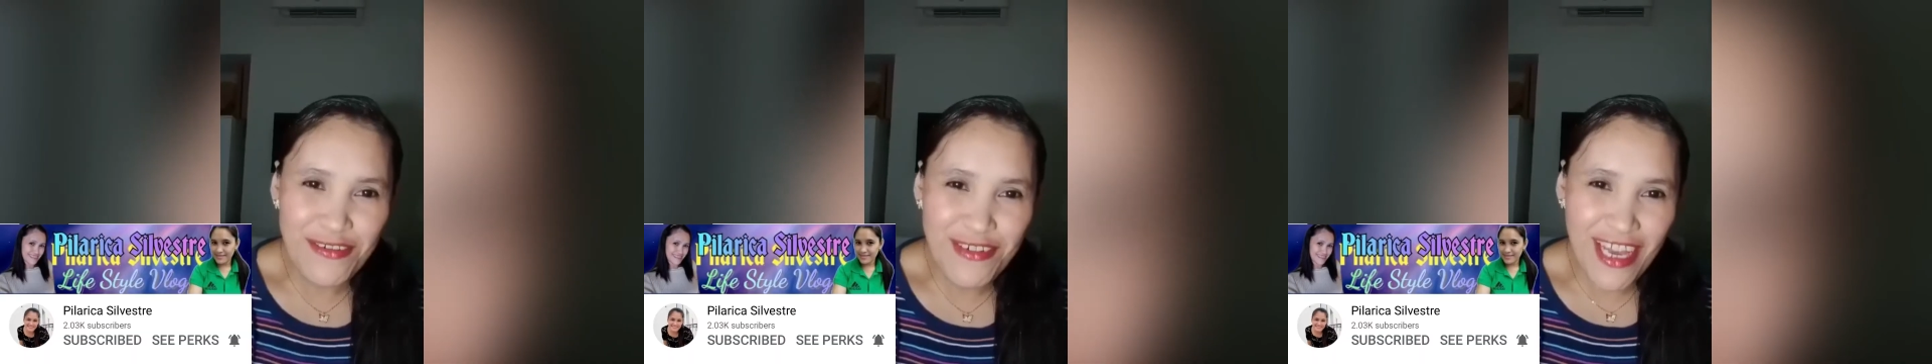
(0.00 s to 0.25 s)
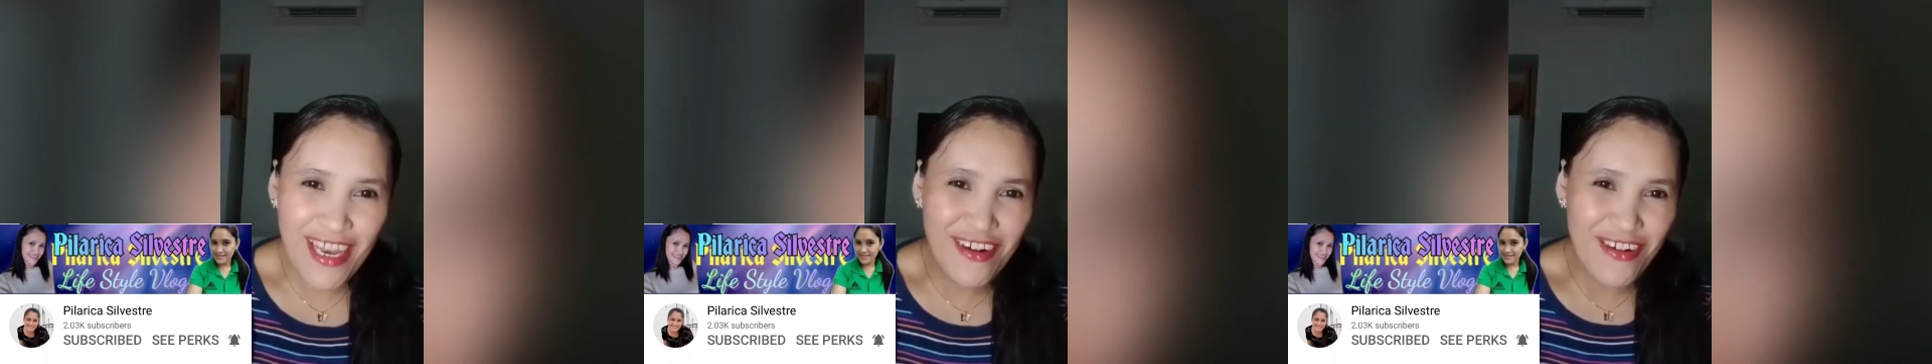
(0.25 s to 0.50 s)

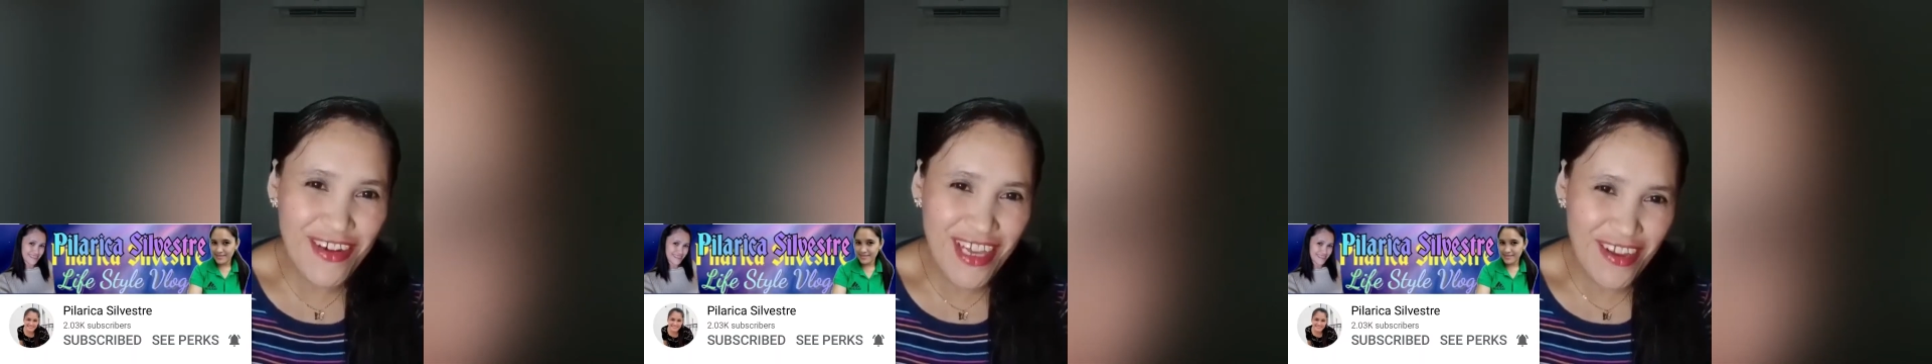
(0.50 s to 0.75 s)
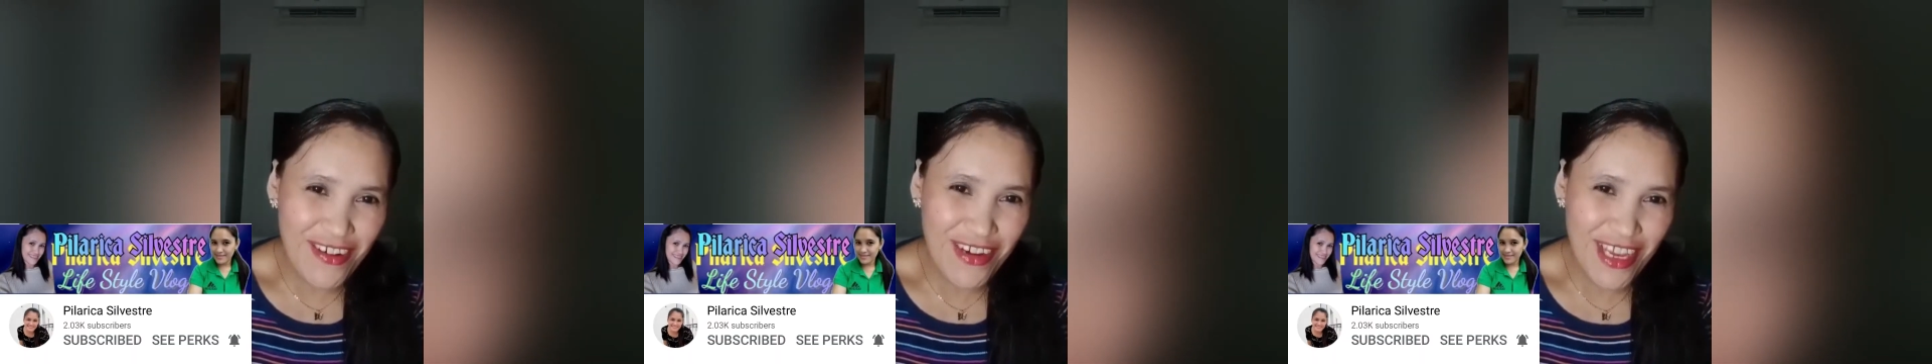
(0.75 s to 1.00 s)
Hello,
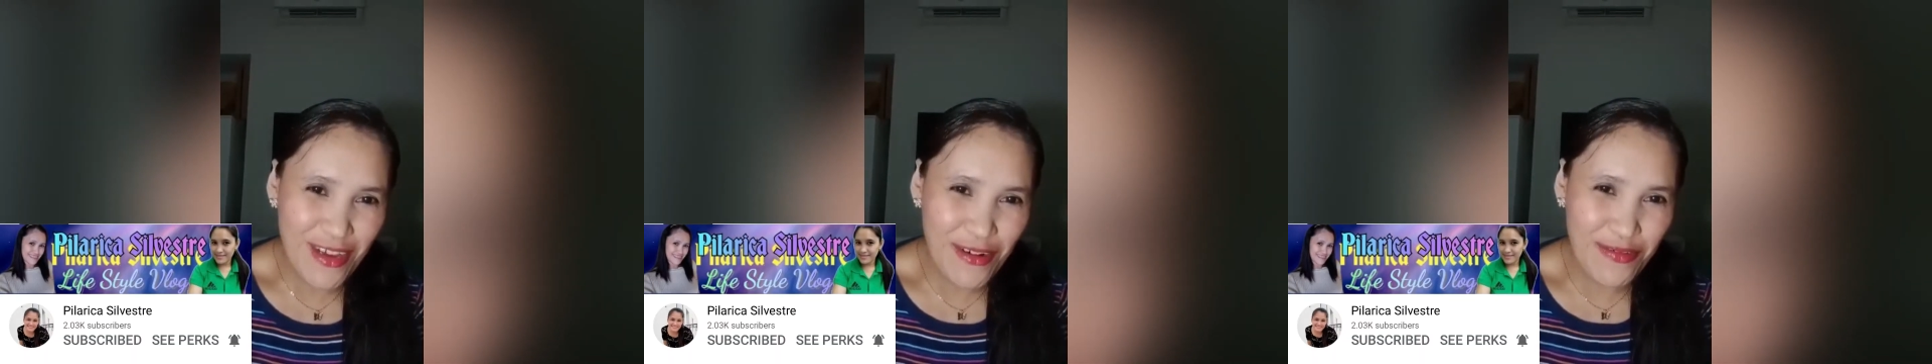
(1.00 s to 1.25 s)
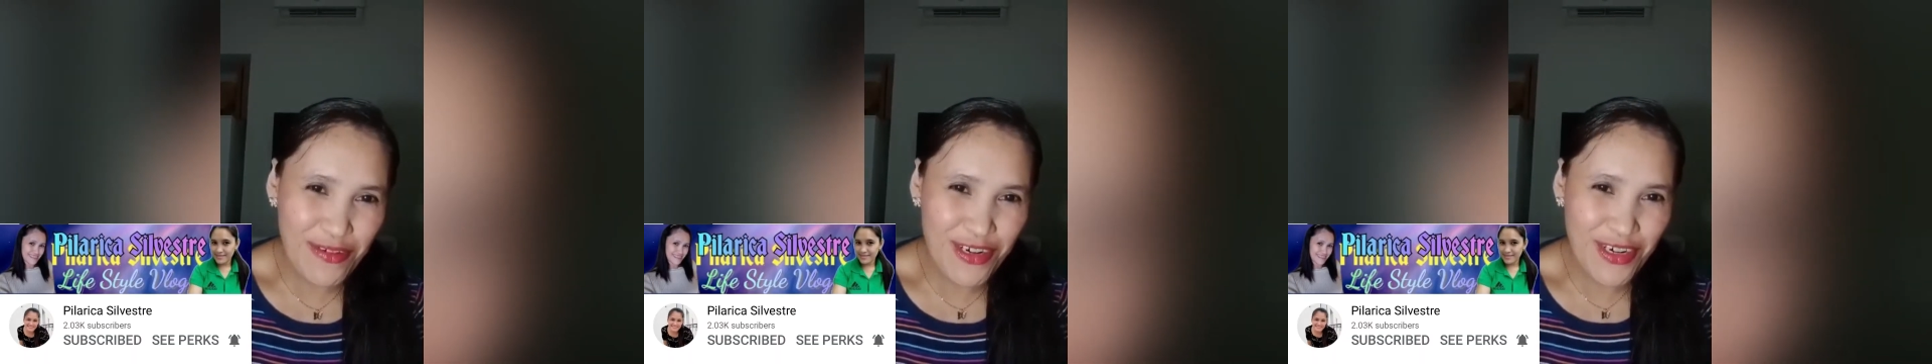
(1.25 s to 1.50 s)
hello, hello
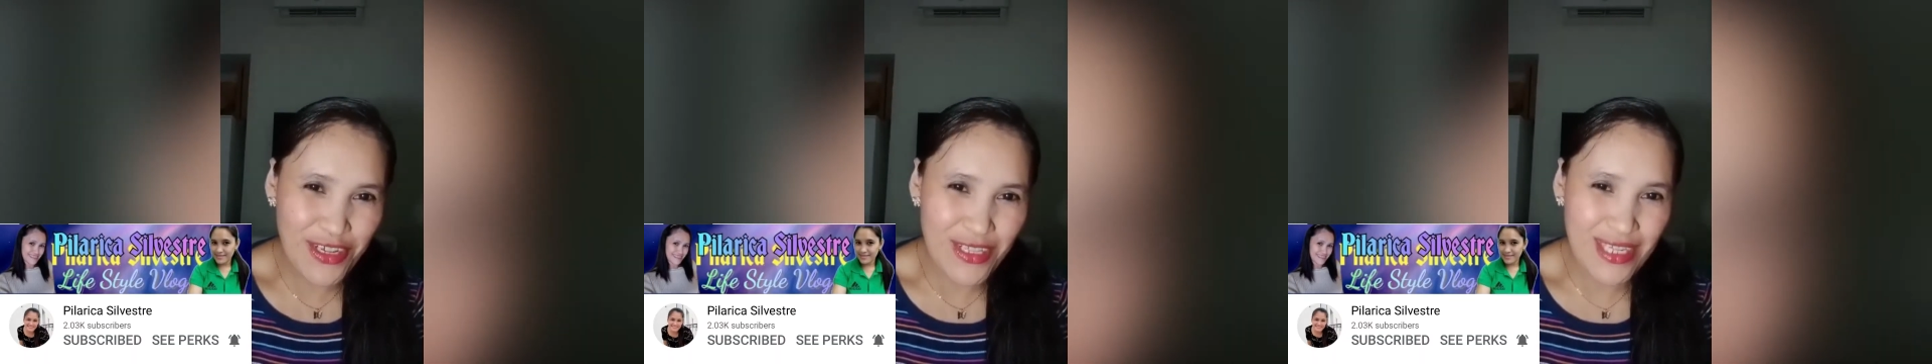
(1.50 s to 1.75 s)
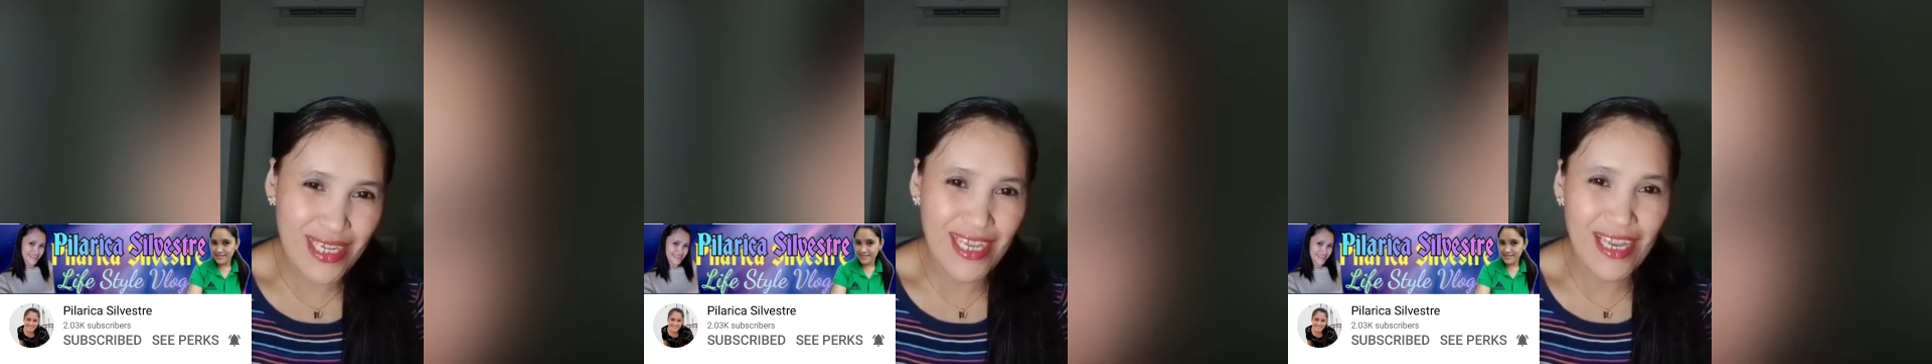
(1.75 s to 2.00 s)
world.
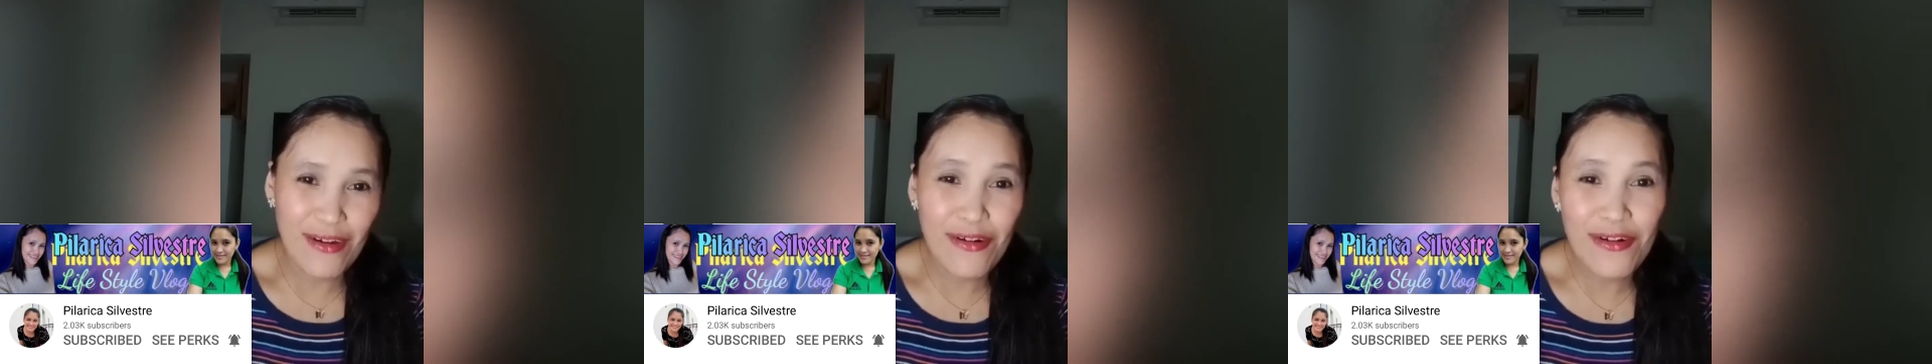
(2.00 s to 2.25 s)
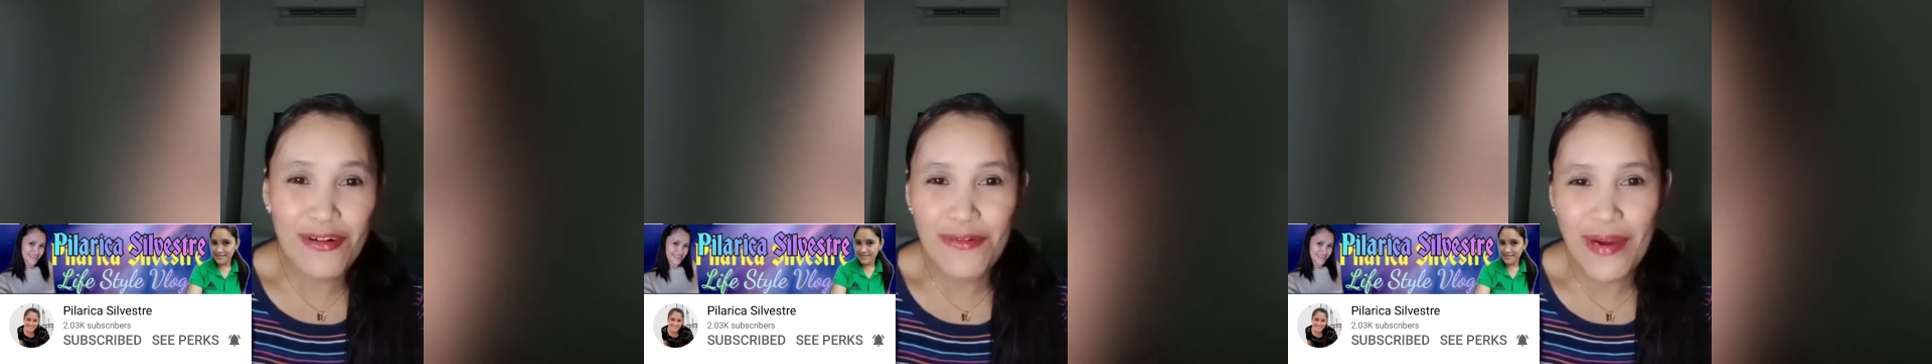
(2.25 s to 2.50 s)
And
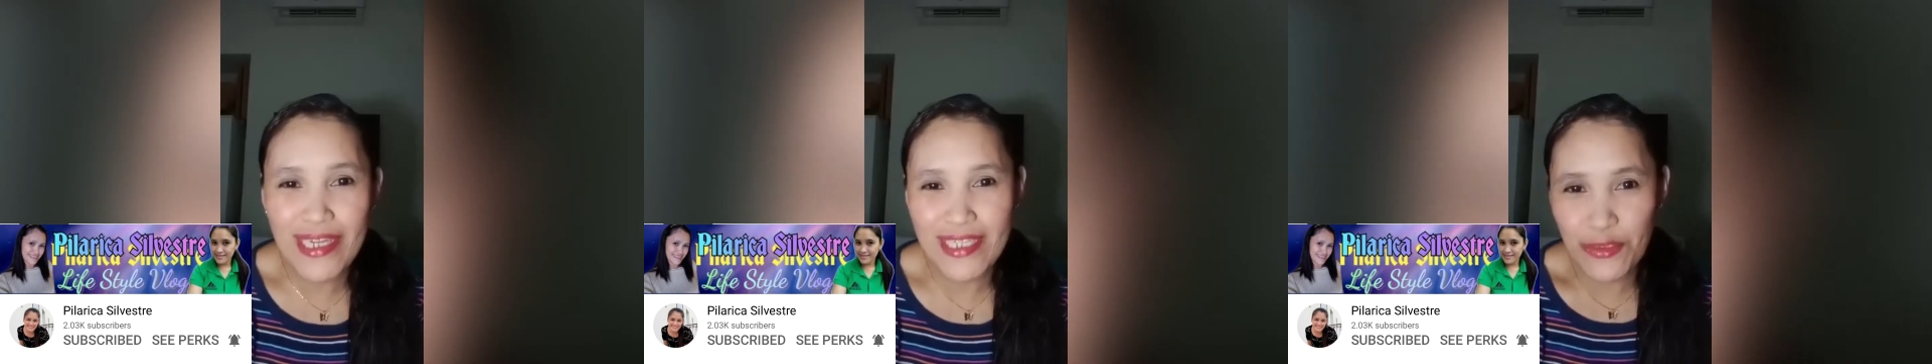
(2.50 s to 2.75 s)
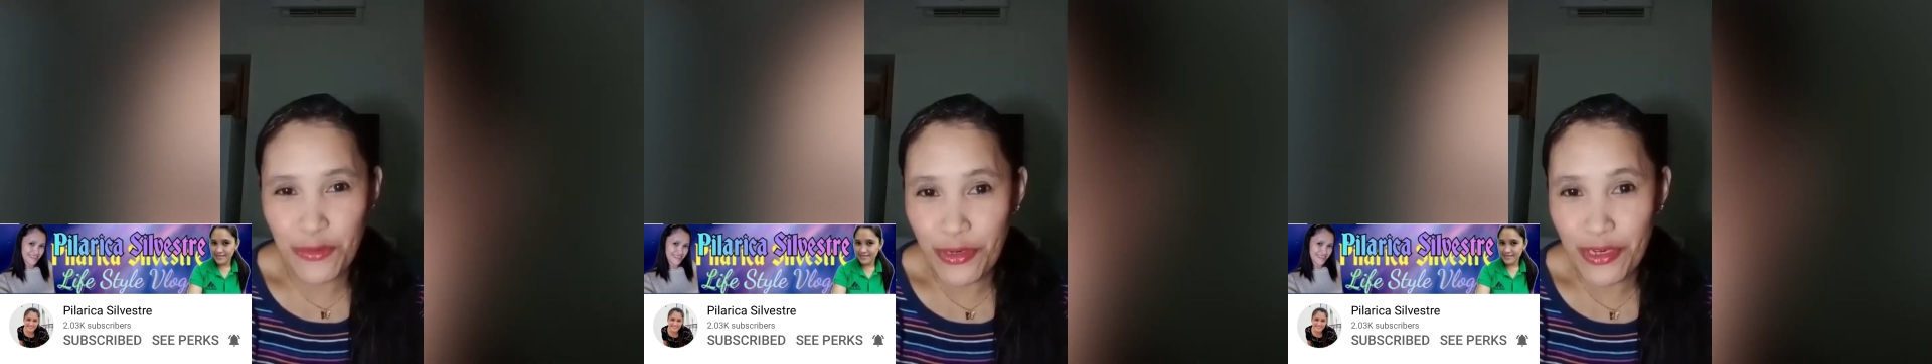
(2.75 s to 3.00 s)
hello,
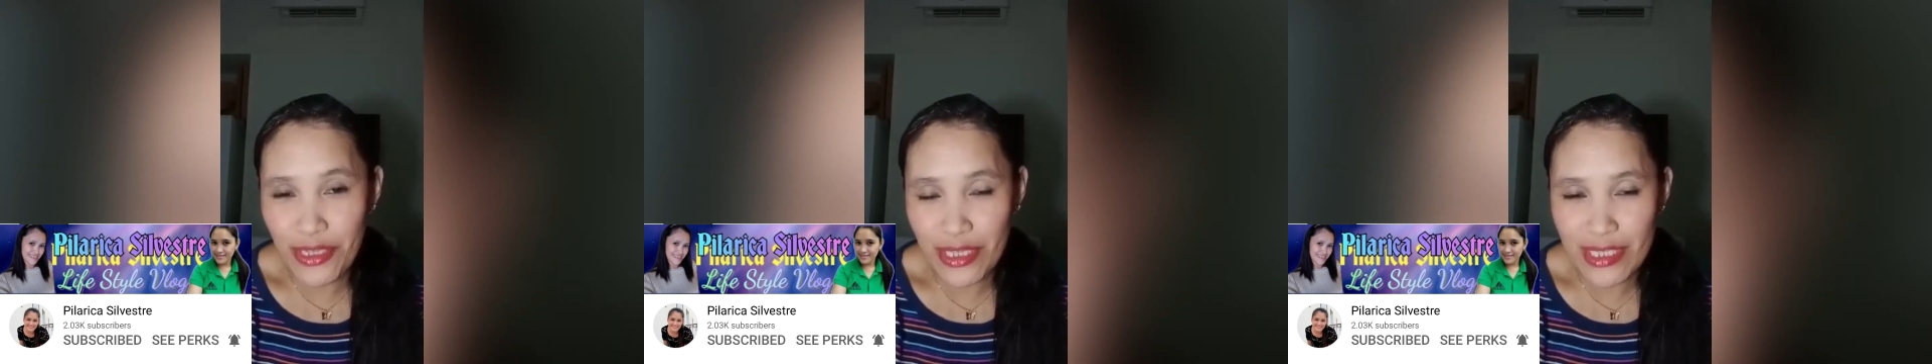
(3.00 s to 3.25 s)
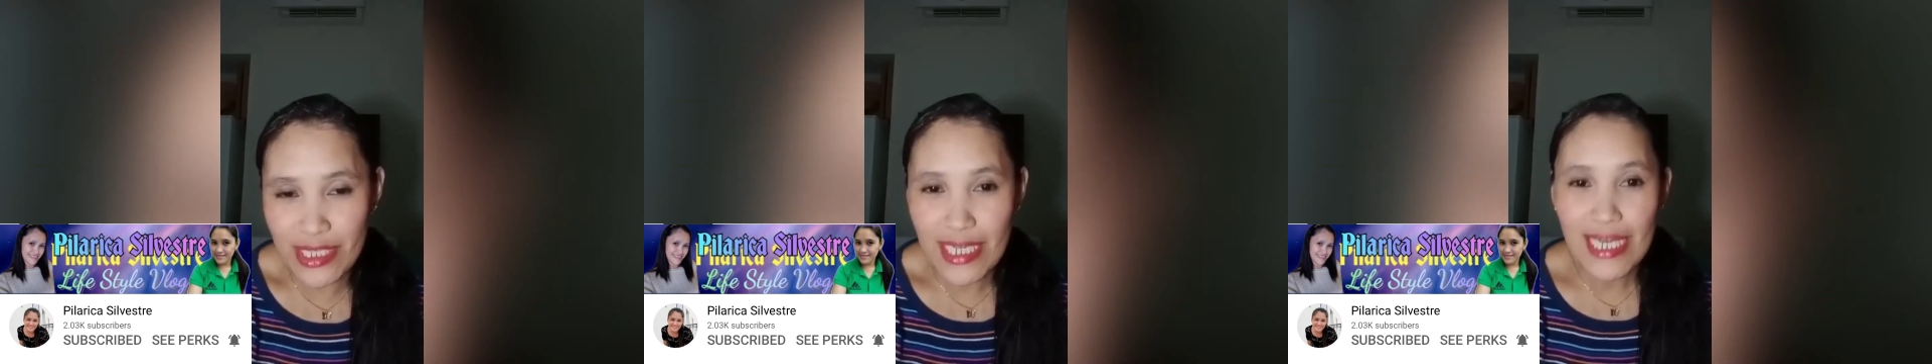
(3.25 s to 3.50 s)
Whitey world.